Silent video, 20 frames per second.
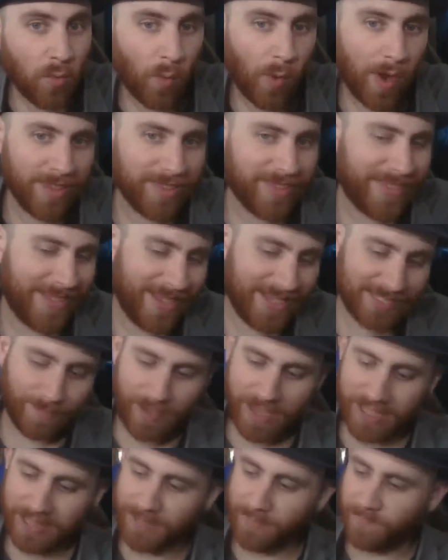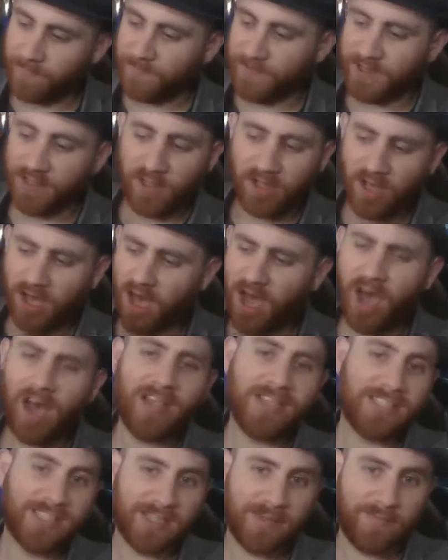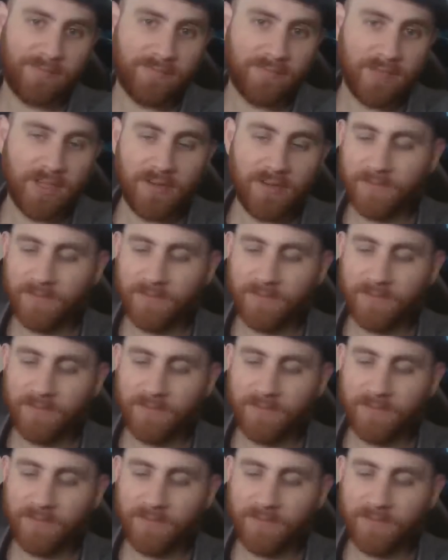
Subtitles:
What things make them feel awesome?